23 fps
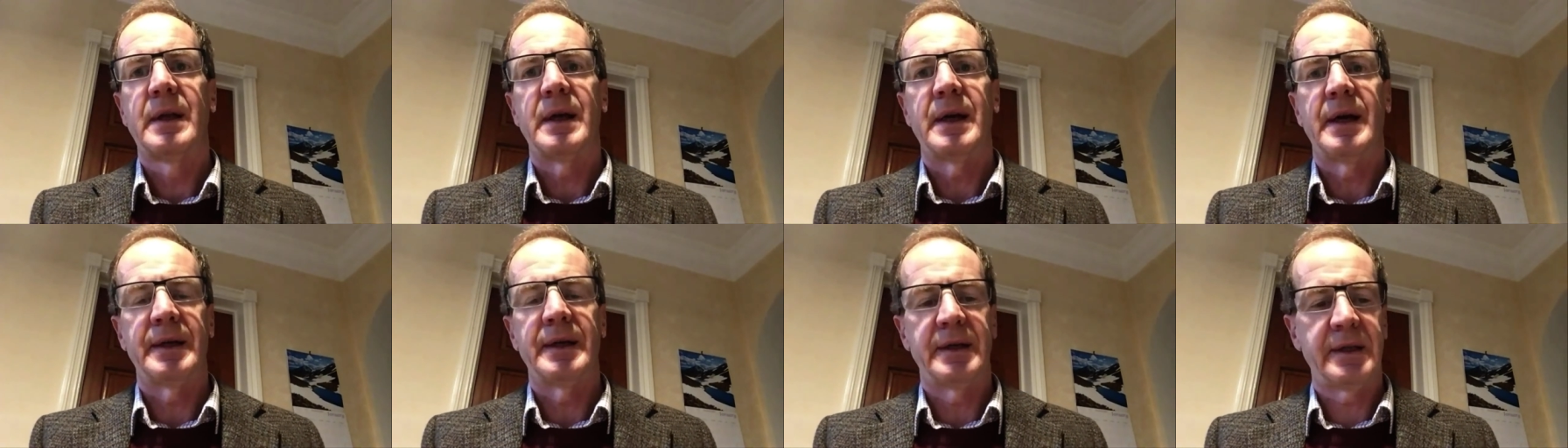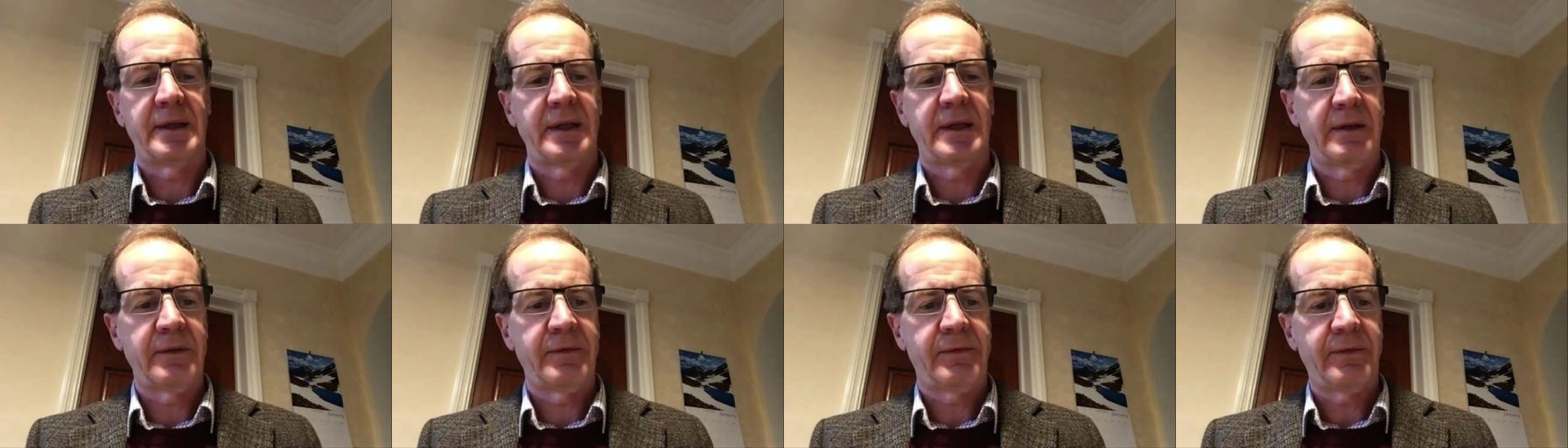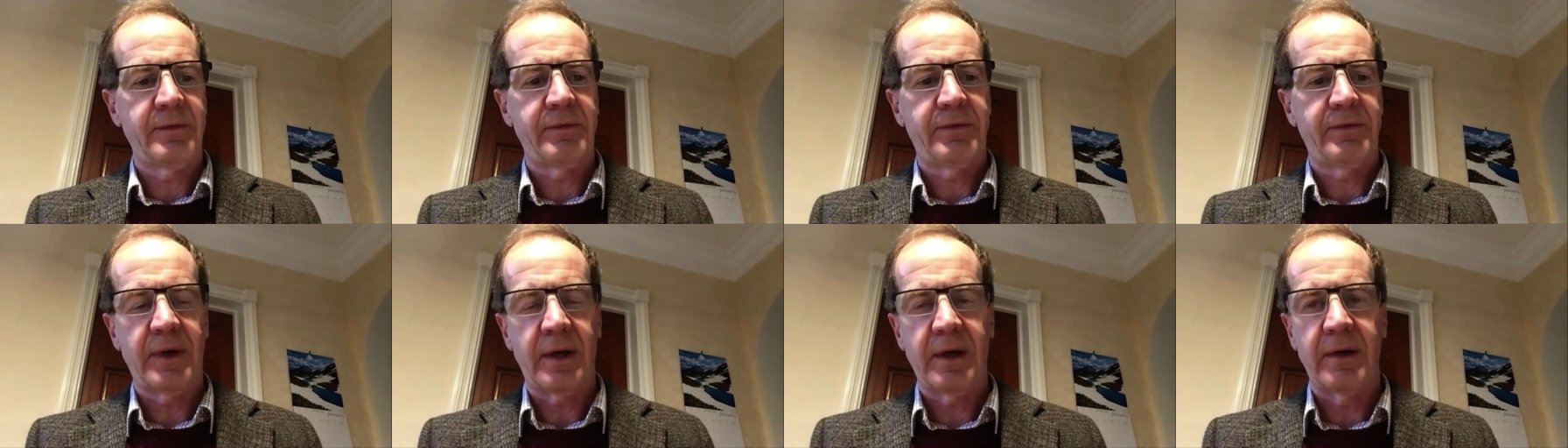And it gave
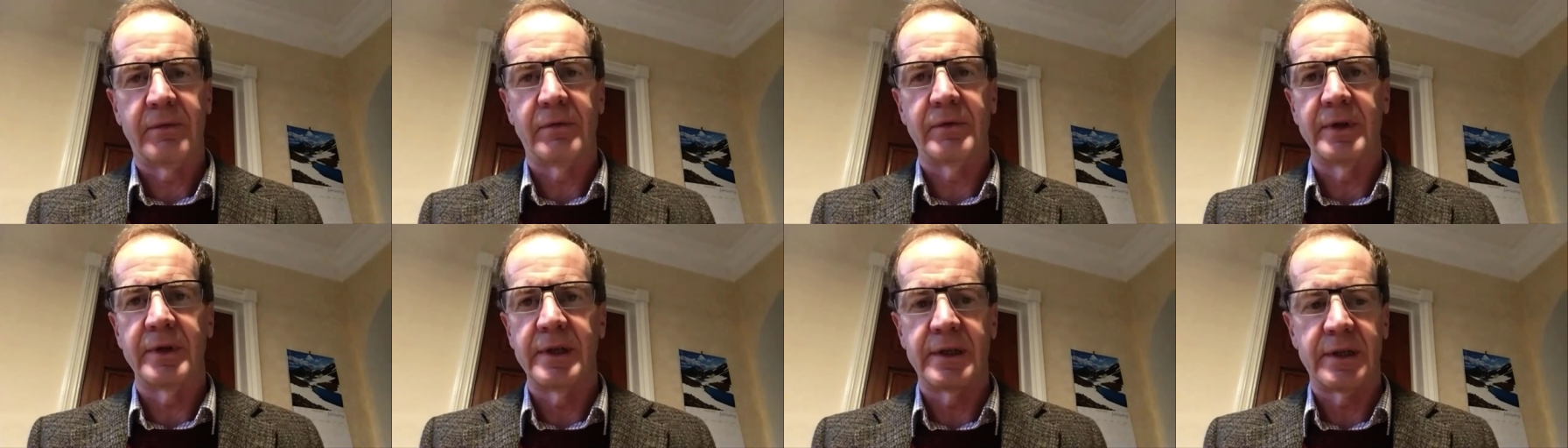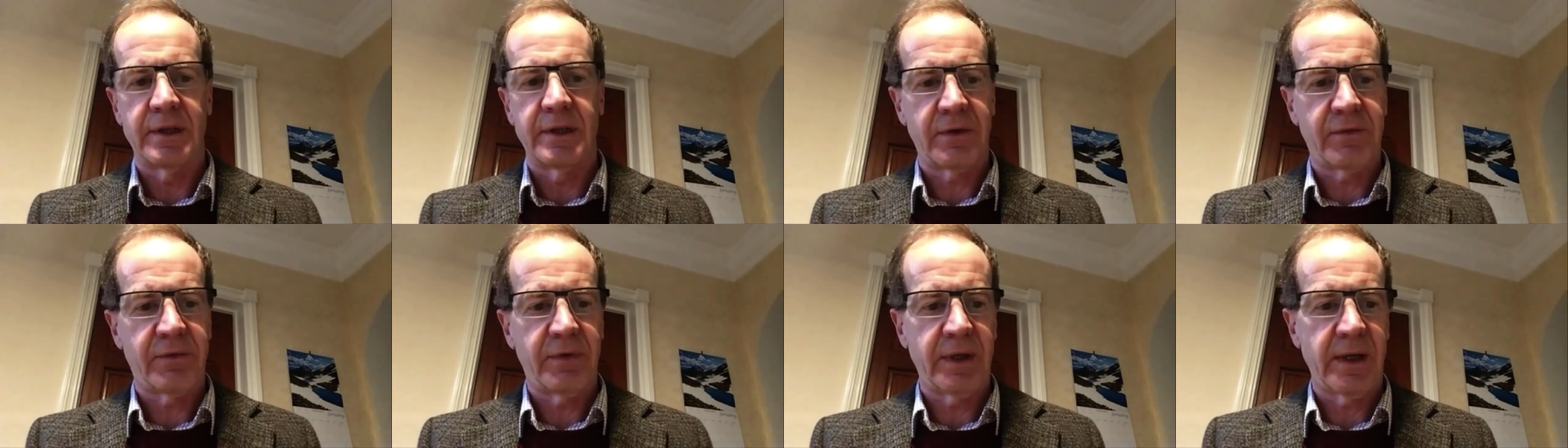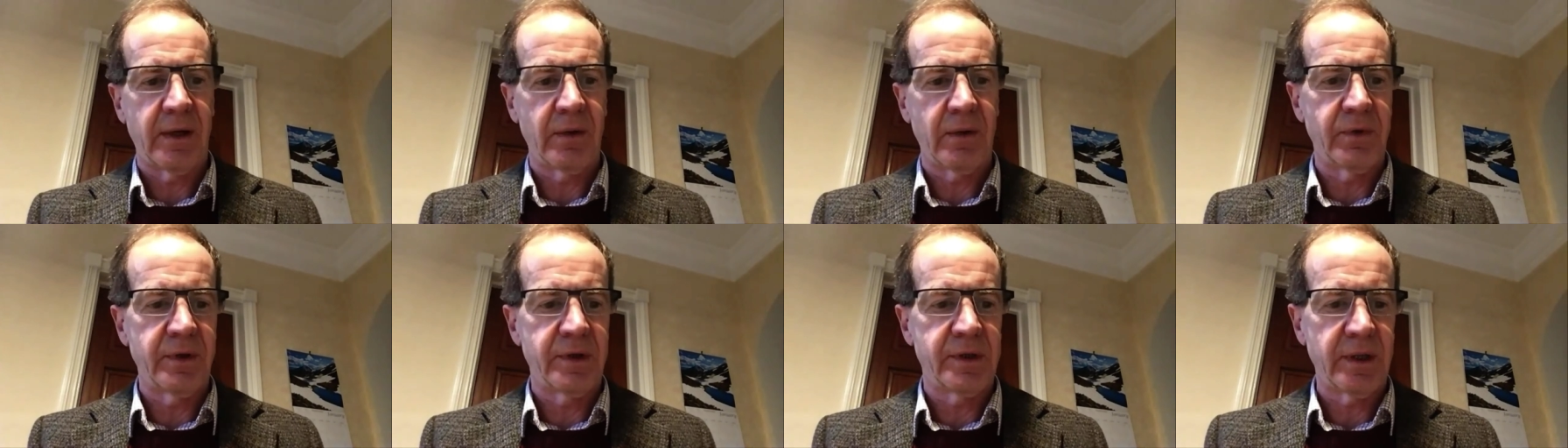five reasons for
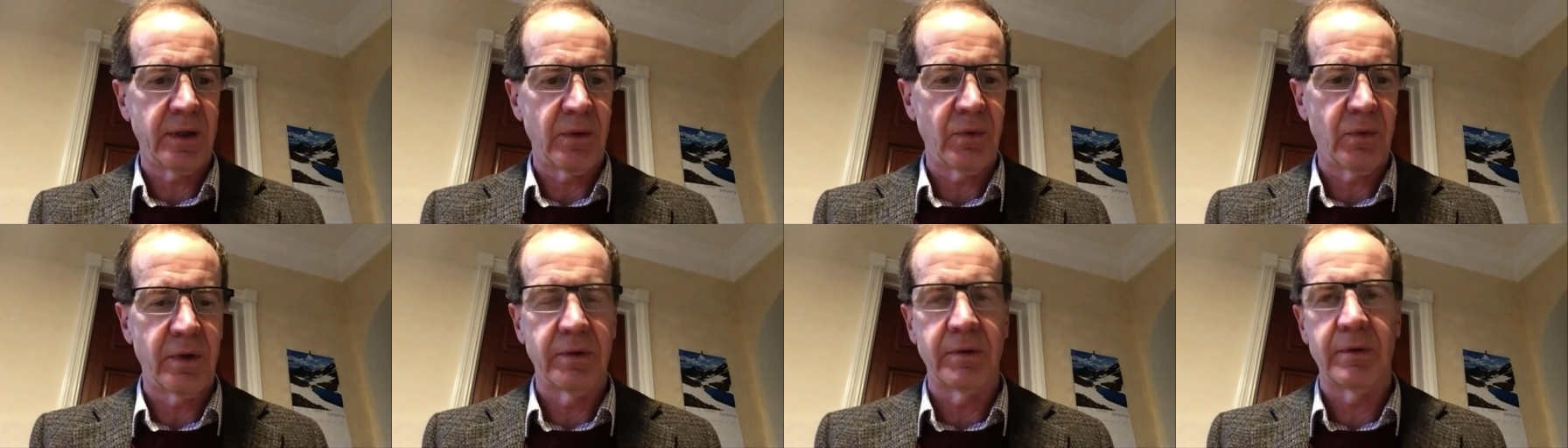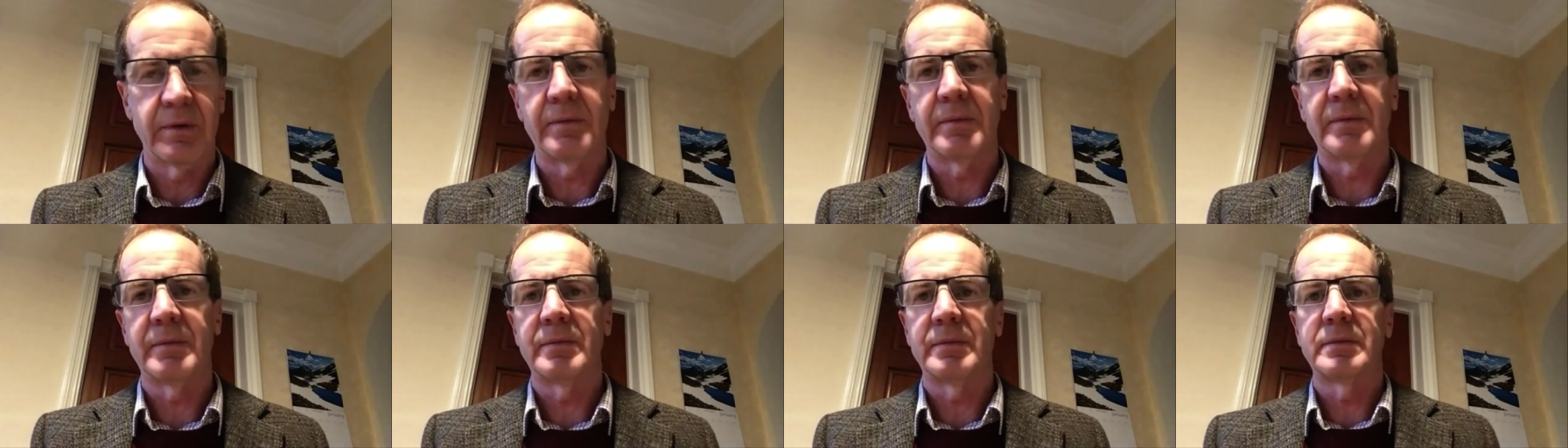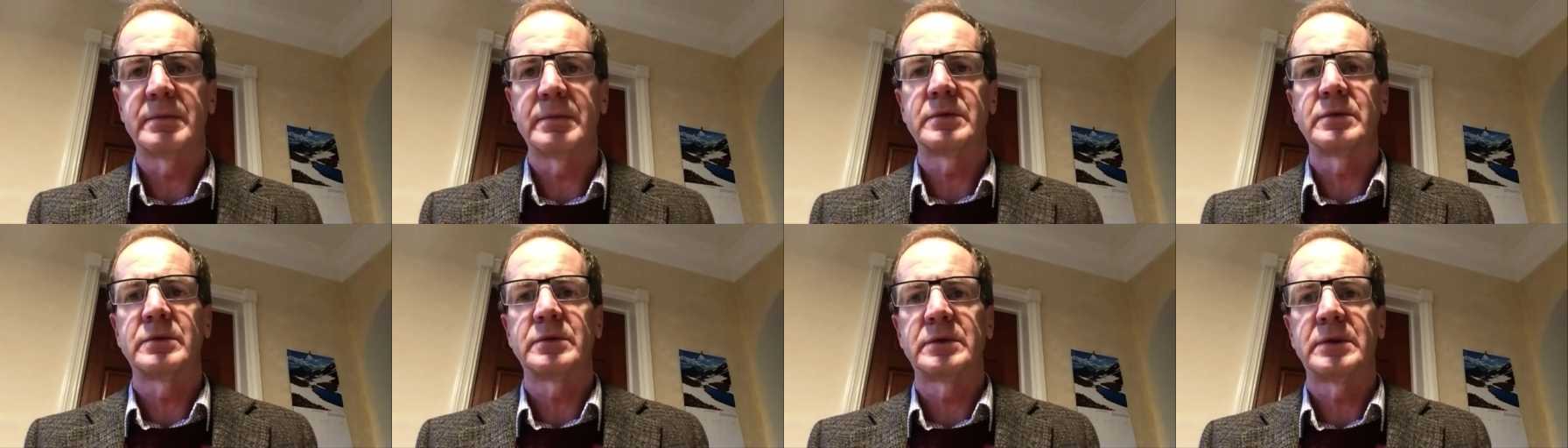that, which I won't
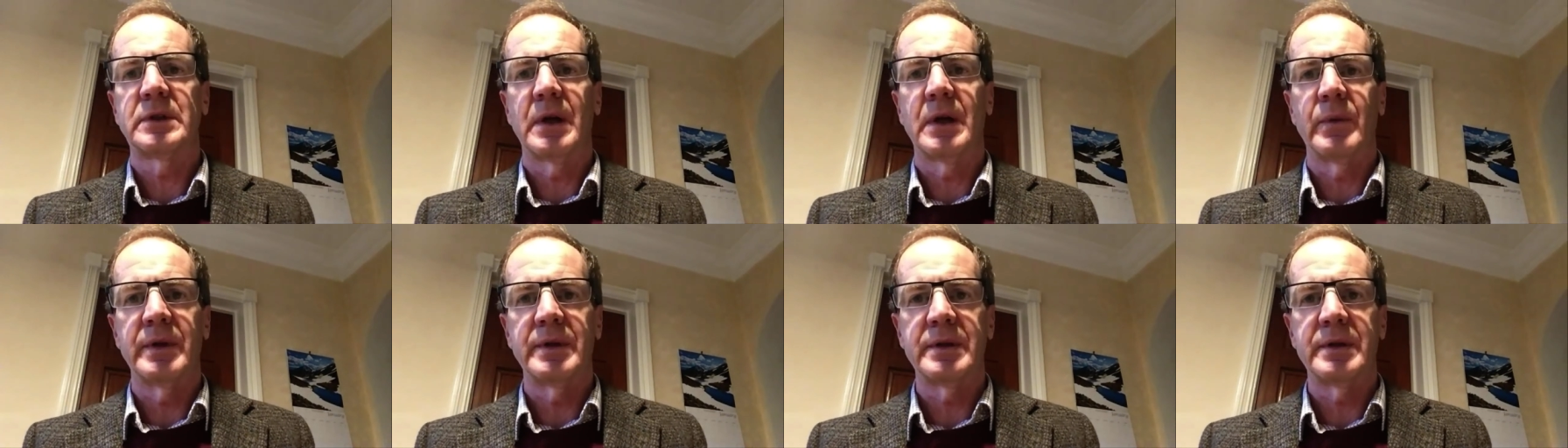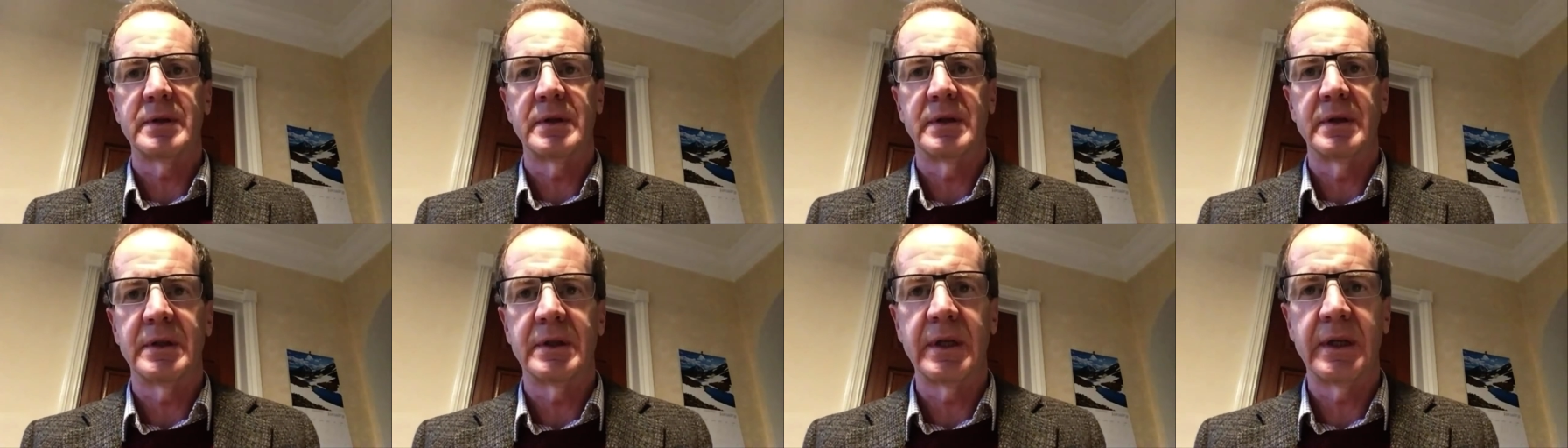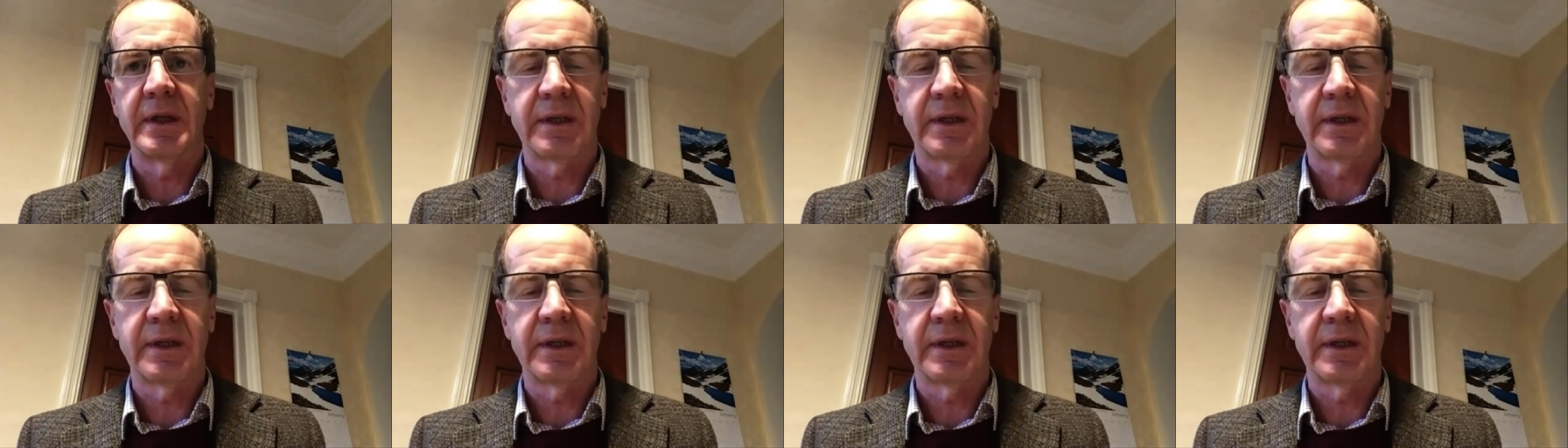go into the
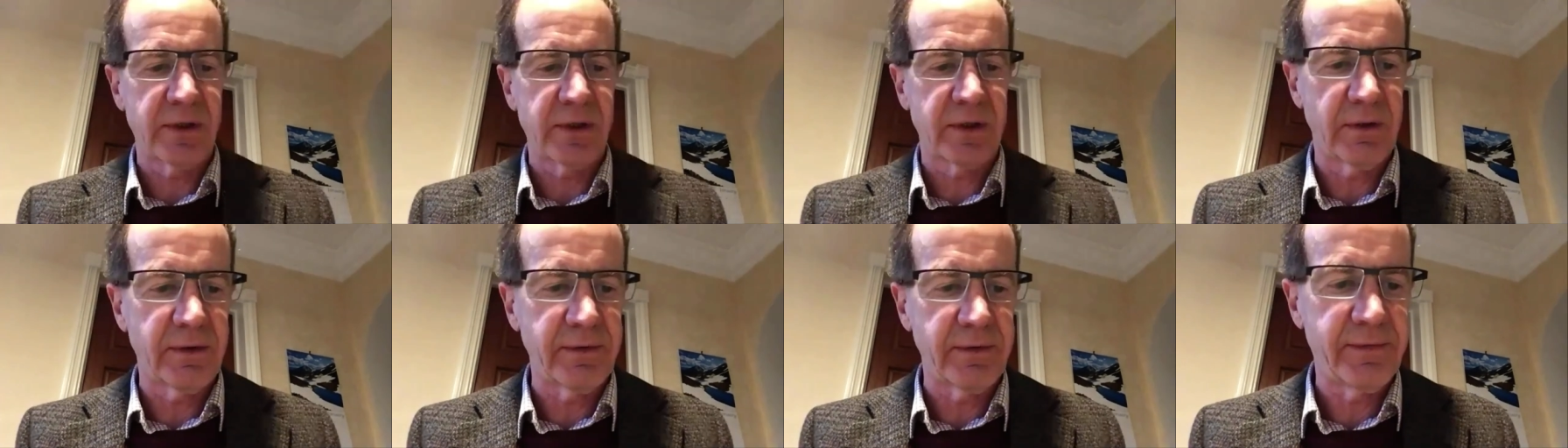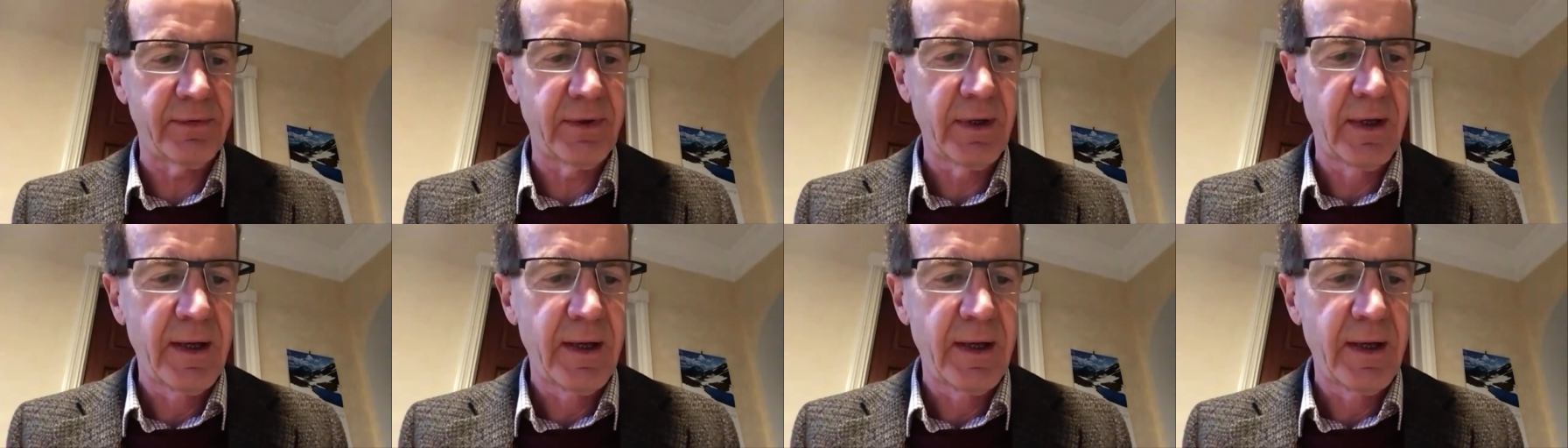details of,